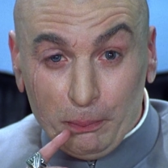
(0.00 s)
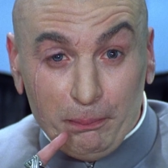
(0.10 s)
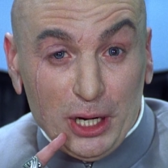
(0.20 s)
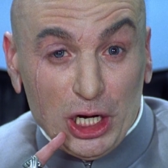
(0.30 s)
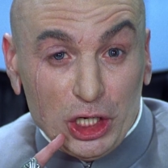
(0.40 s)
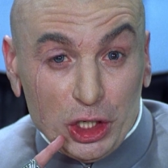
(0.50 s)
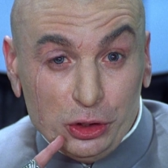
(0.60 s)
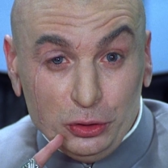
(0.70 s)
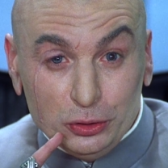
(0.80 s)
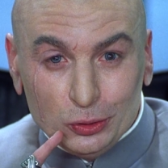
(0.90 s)
Dr. Evil
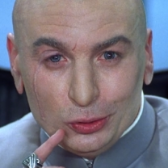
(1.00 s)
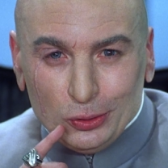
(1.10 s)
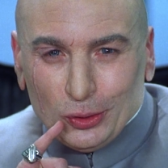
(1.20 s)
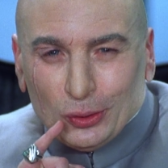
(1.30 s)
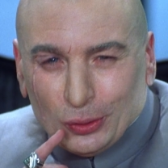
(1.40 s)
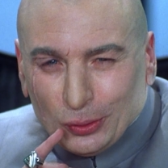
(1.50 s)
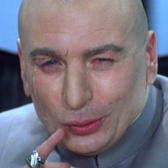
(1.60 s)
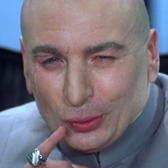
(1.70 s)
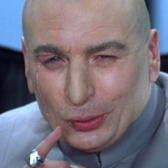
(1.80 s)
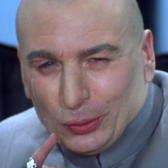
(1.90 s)
does in the film
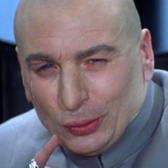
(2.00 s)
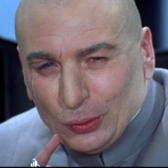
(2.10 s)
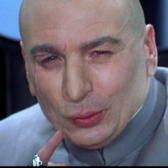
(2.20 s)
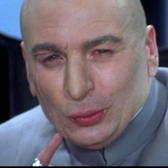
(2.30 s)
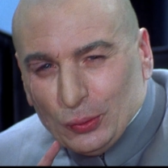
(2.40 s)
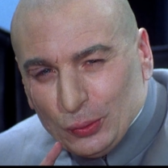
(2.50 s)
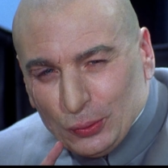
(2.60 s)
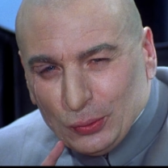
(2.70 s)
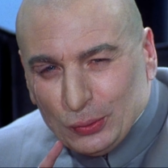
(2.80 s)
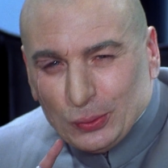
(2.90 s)
Austin Powers, The Spy
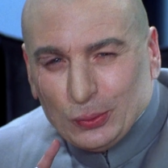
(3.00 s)
Who Shagged